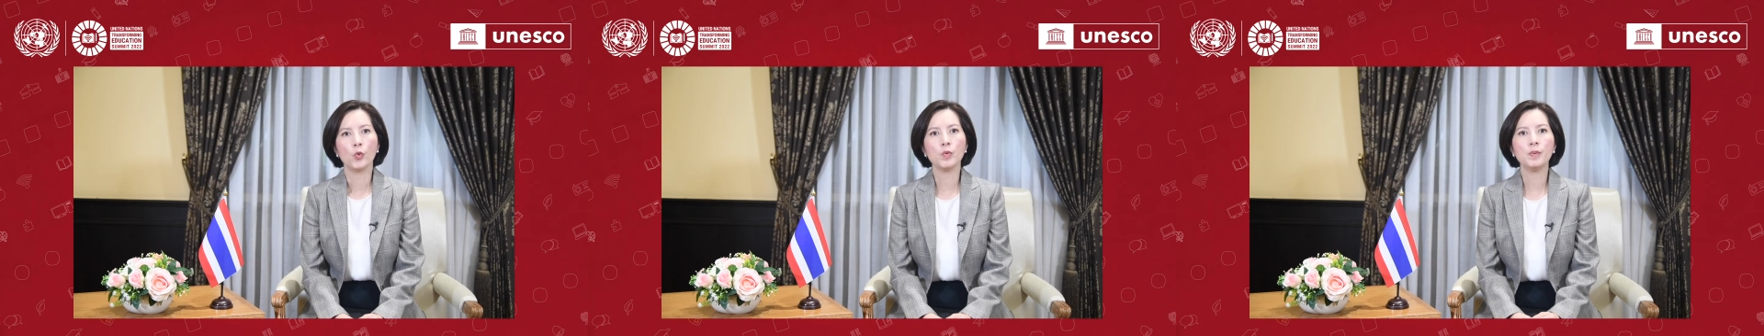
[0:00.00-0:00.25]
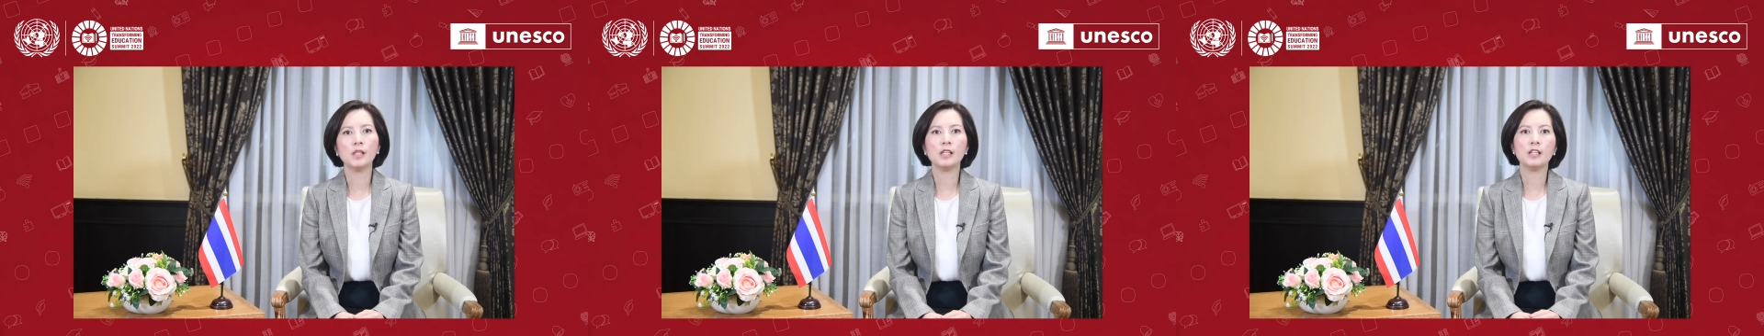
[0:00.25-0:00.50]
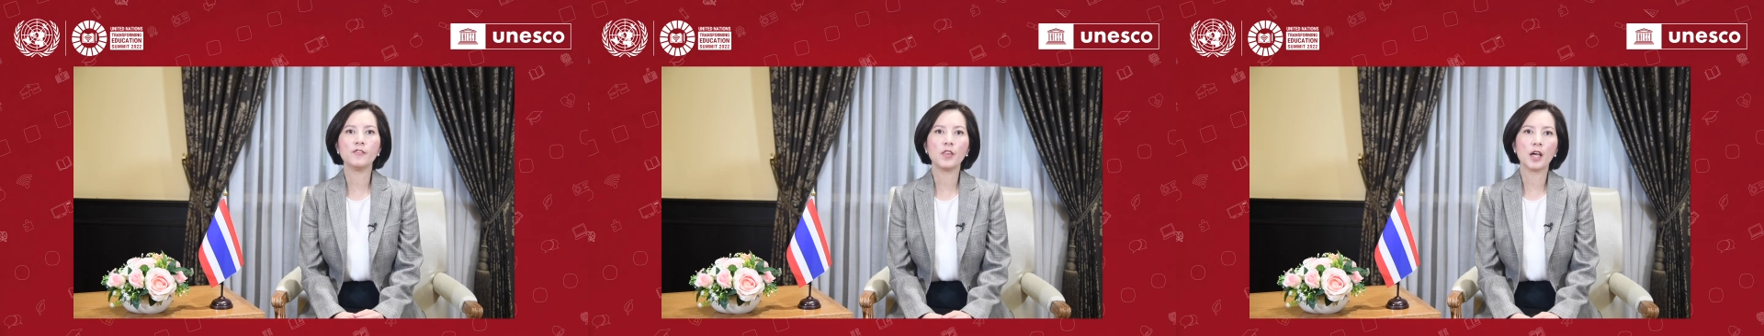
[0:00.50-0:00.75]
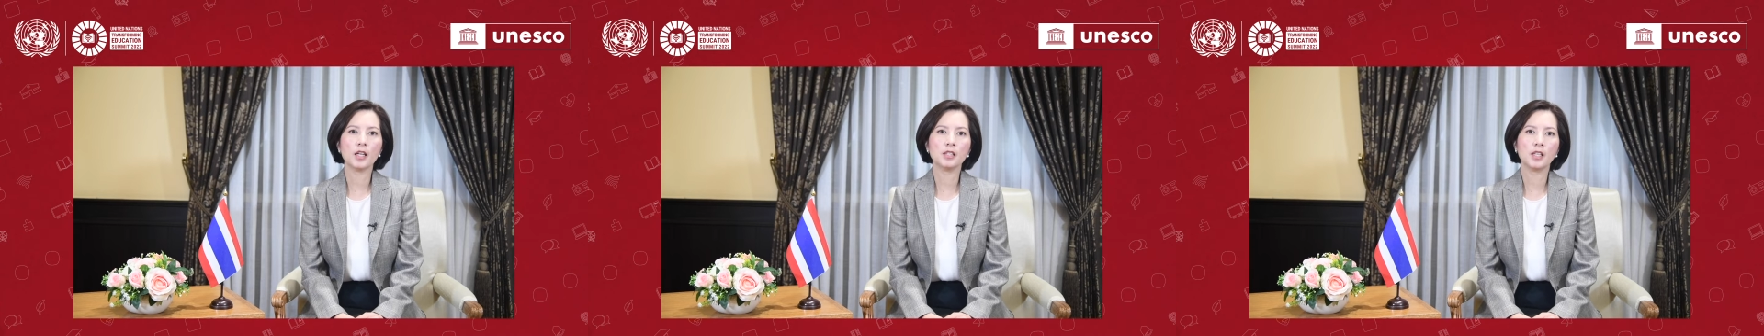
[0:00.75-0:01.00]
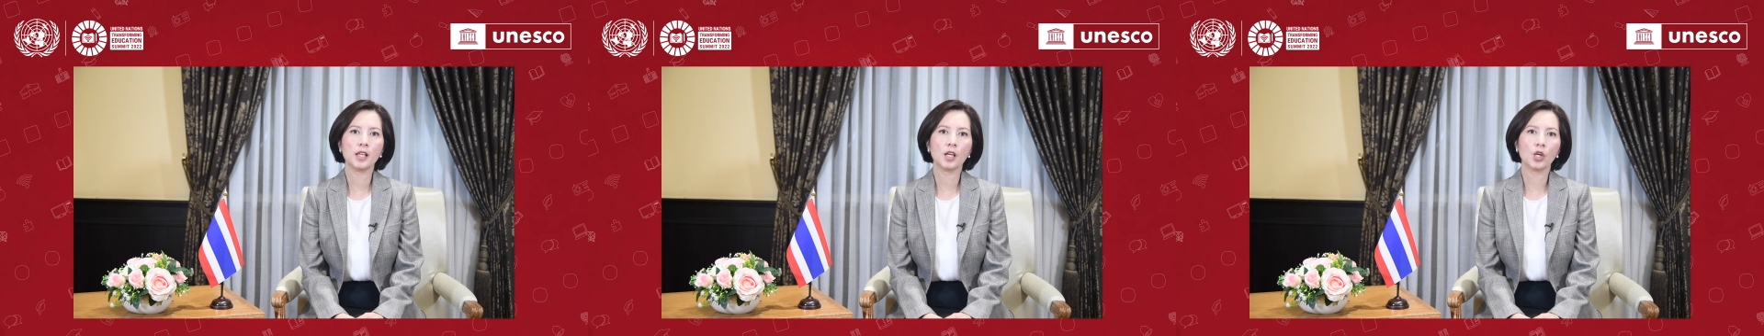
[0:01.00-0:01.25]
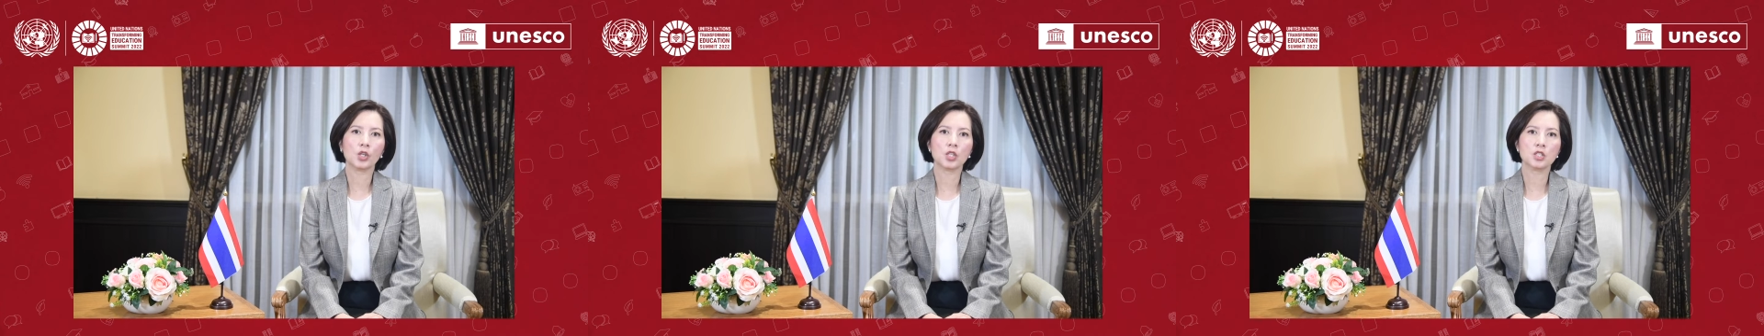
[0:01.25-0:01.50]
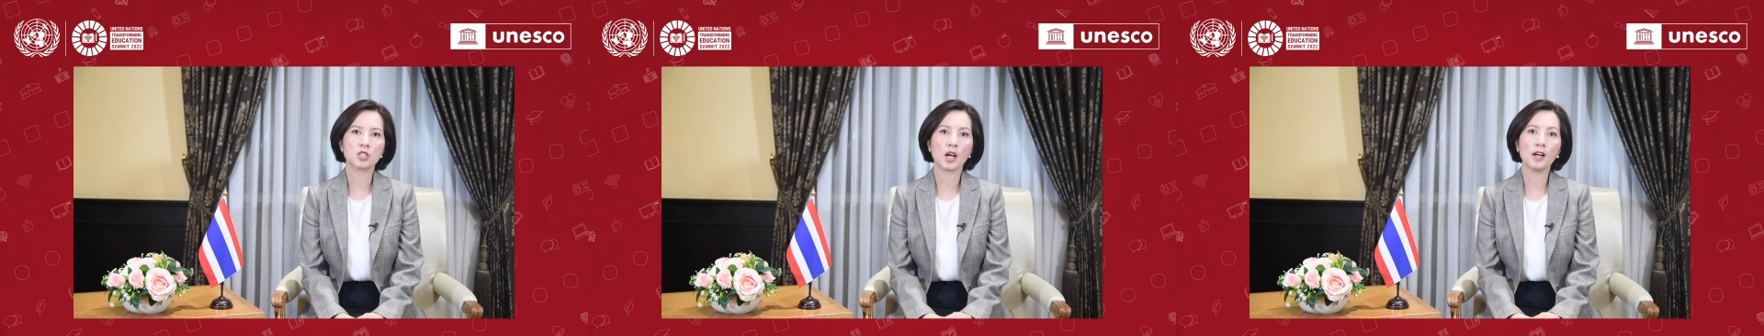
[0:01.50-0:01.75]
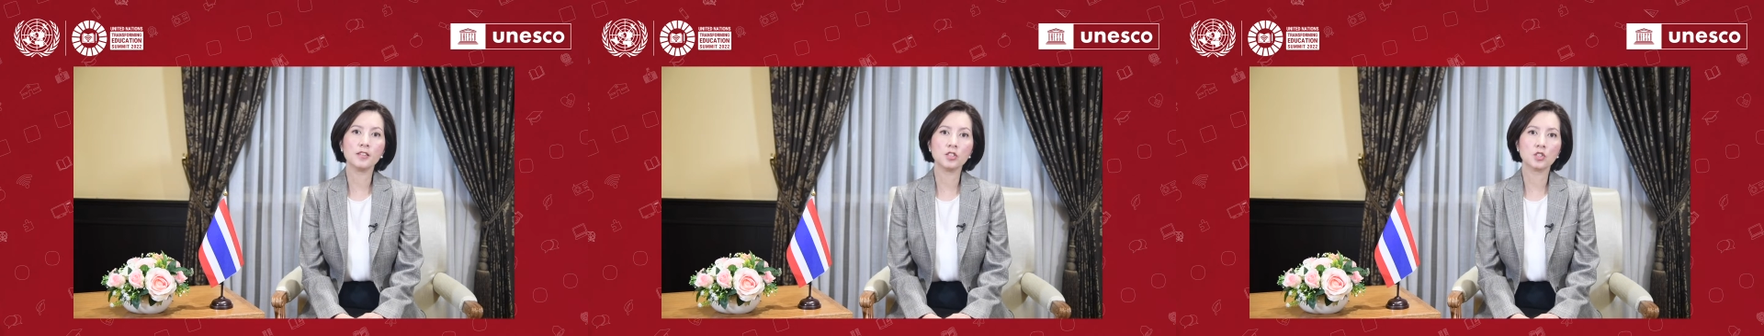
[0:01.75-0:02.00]
We believe that there are
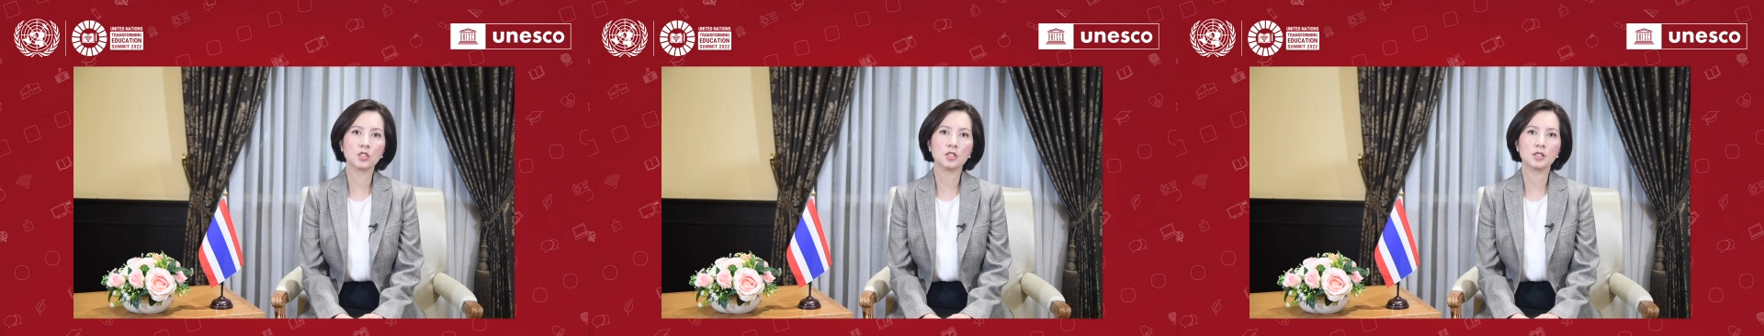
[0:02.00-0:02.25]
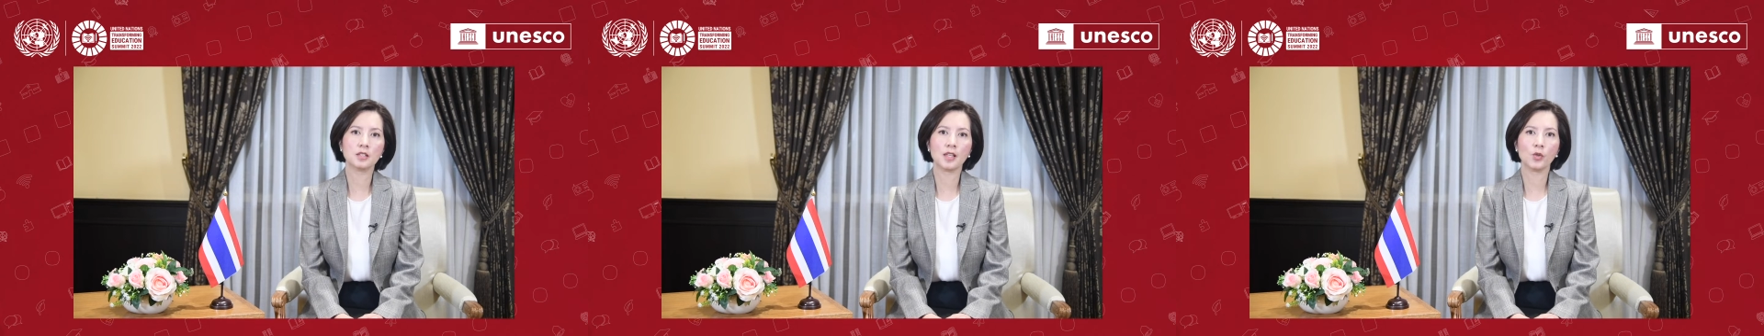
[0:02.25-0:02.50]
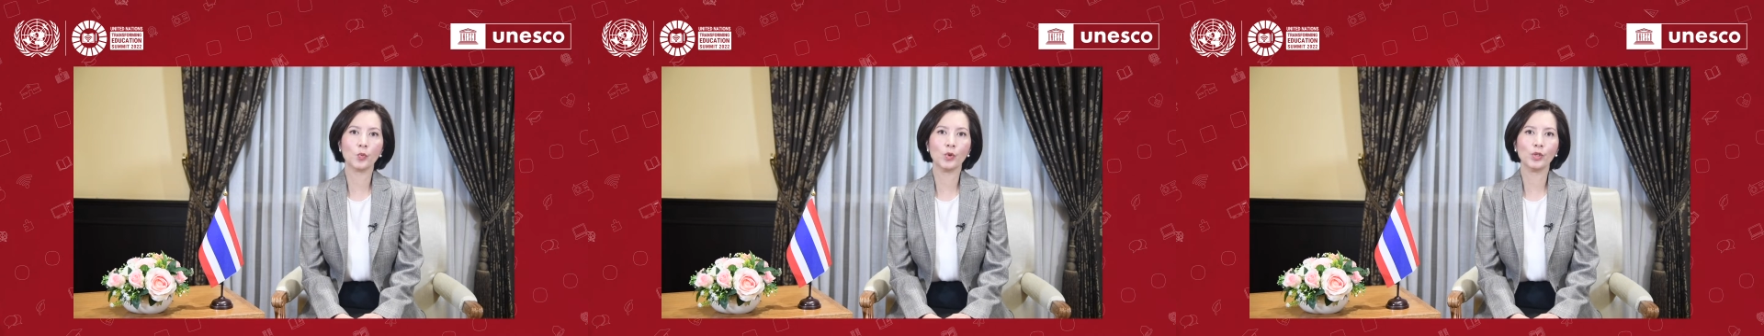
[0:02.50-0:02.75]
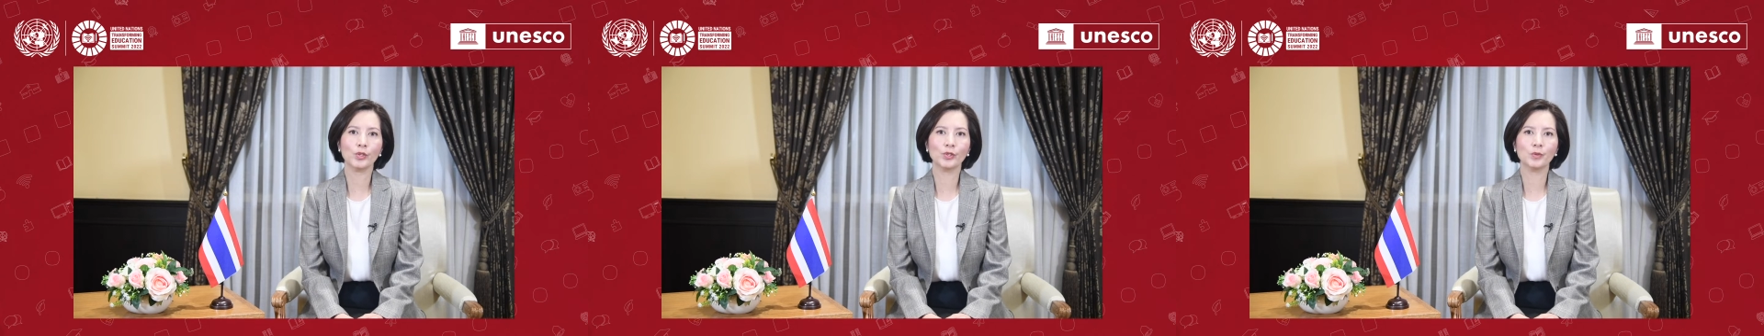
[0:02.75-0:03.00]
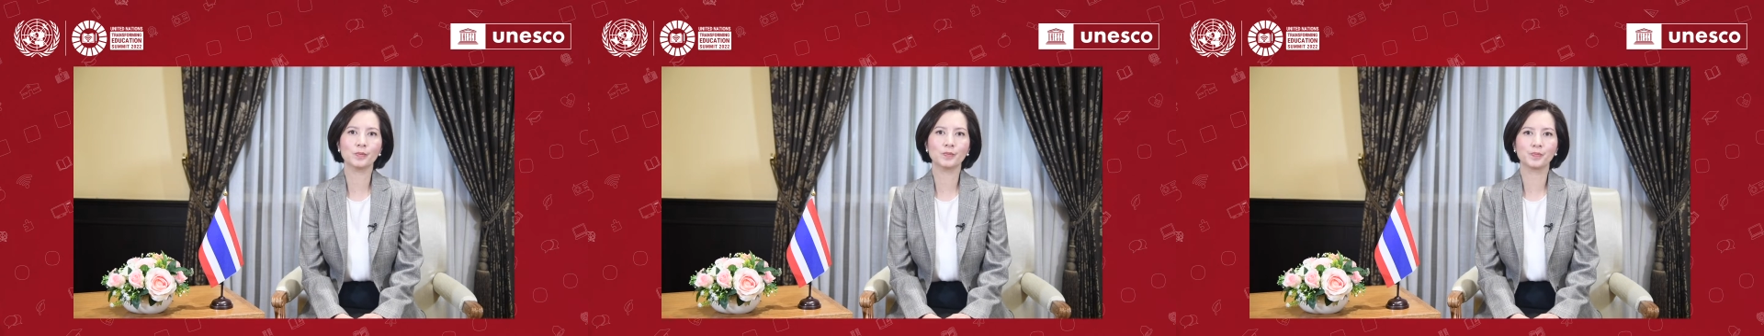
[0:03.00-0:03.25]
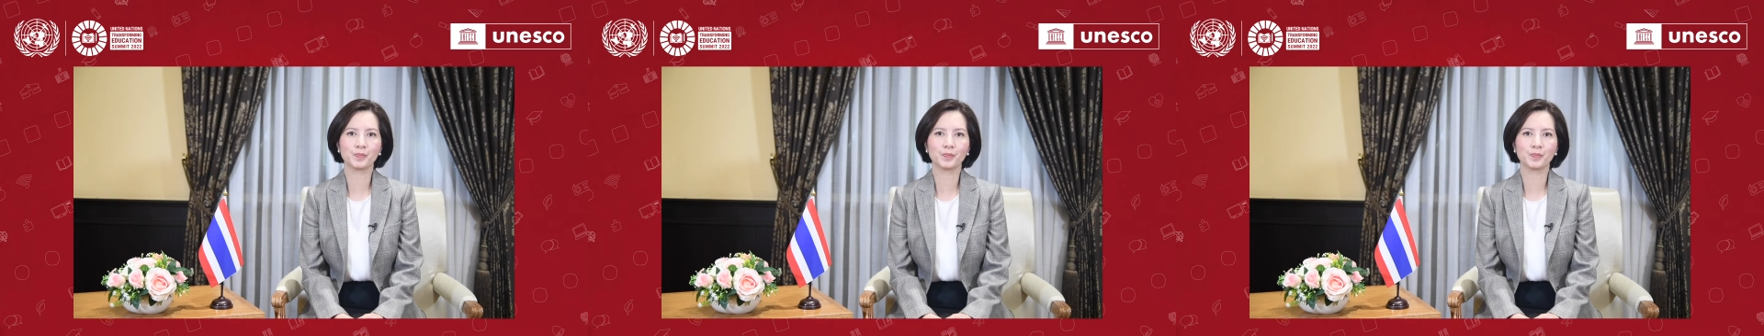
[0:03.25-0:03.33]
challenges that will